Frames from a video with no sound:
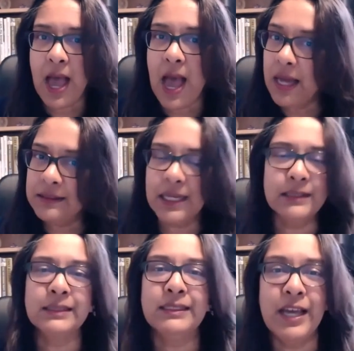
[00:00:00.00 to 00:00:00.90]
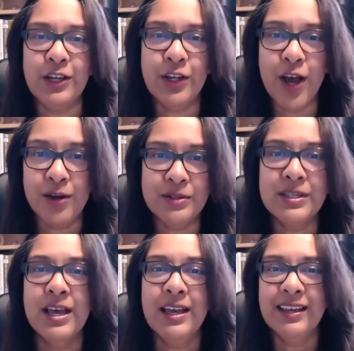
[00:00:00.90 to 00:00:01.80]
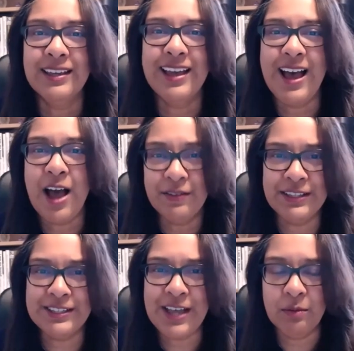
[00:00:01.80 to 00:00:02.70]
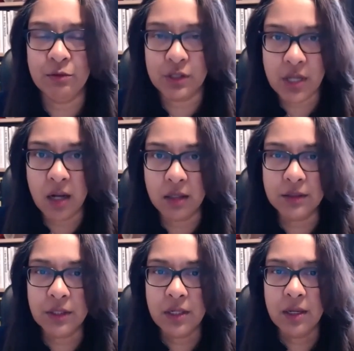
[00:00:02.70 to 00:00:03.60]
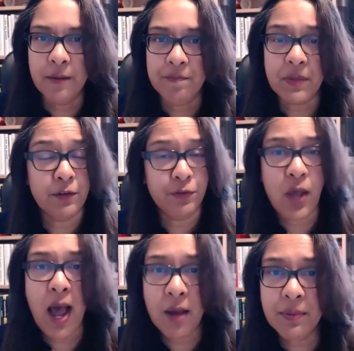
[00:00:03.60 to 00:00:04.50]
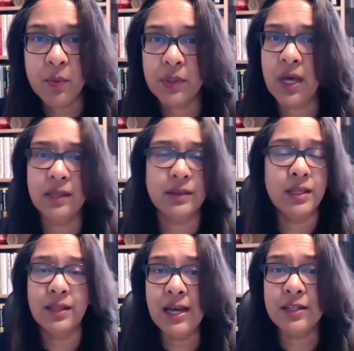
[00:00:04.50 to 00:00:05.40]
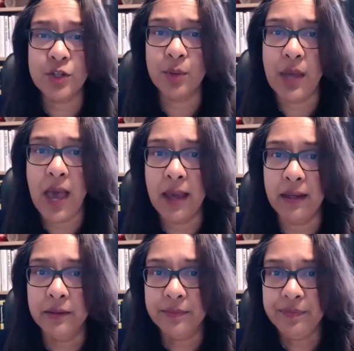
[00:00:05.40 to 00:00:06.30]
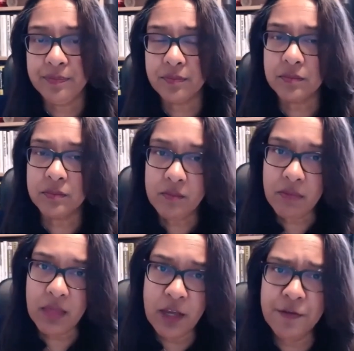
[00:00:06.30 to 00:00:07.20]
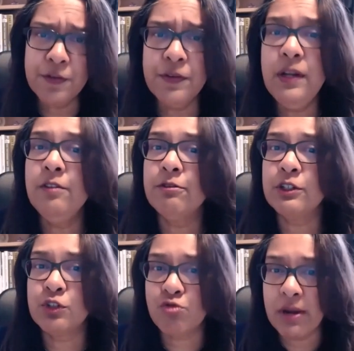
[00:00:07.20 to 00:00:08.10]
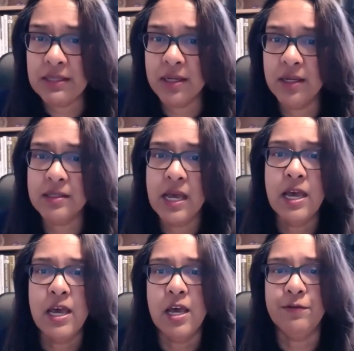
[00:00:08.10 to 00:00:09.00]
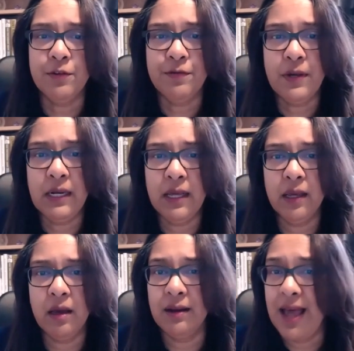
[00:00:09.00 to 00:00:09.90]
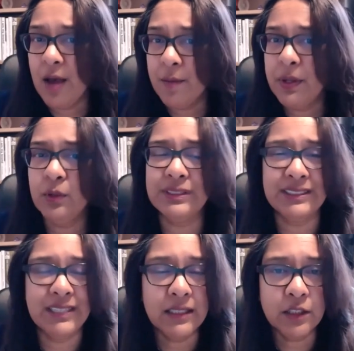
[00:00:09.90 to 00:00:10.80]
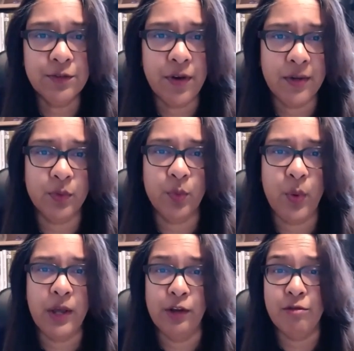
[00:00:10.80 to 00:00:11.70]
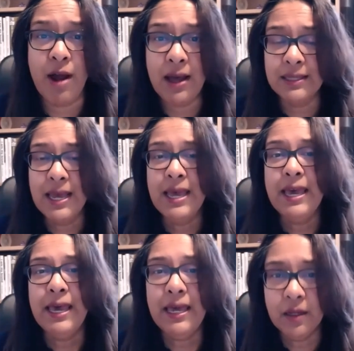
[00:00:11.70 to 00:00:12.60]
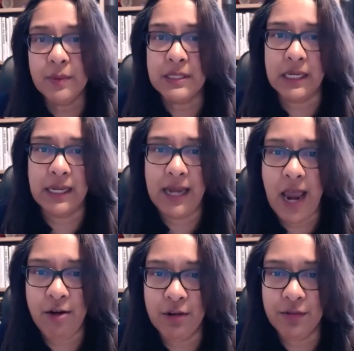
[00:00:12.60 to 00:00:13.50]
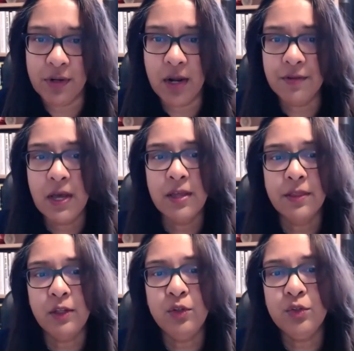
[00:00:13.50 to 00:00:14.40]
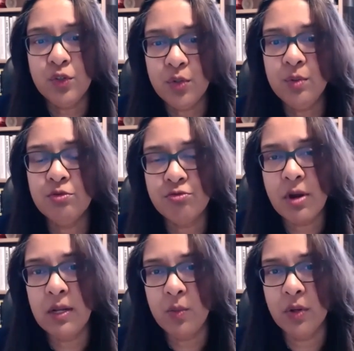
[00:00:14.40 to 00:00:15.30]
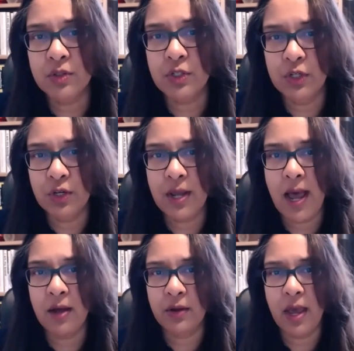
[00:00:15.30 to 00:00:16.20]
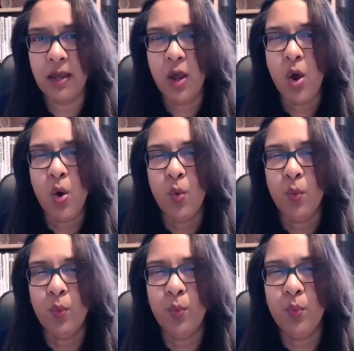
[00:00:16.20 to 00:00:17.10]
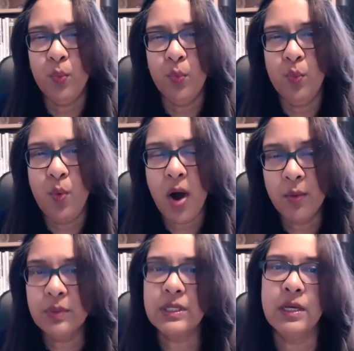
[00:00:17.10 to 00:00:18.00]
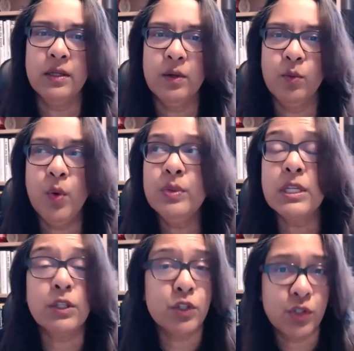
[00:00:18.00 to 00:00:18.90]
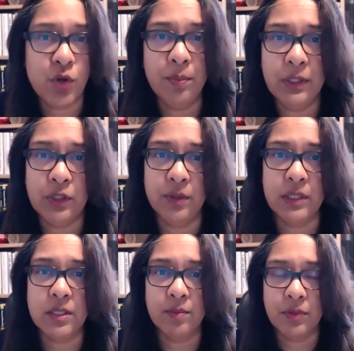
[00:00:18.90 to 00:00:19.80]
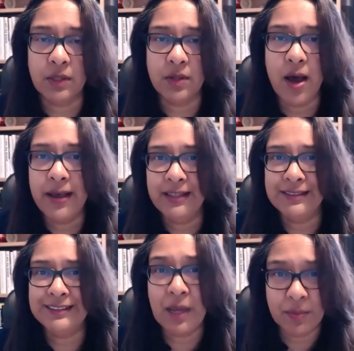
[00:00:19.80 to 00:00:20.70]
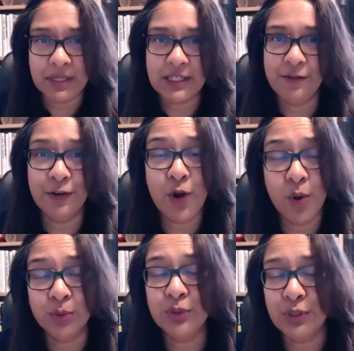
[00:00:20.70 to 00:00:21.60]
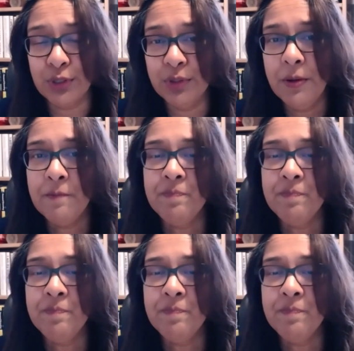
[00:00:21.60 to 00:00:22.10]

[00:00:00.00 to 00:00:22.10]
And as the saying goes, having the same result. And if you're happy with that, then that is okay. If you're feeling frustrated, if you're feeling unhappy or dissatisfied with where you're at in a particular area of your life, then you do really want to look at okay, why was it, what was it that stopped me doing something that I had set myself a goal to do?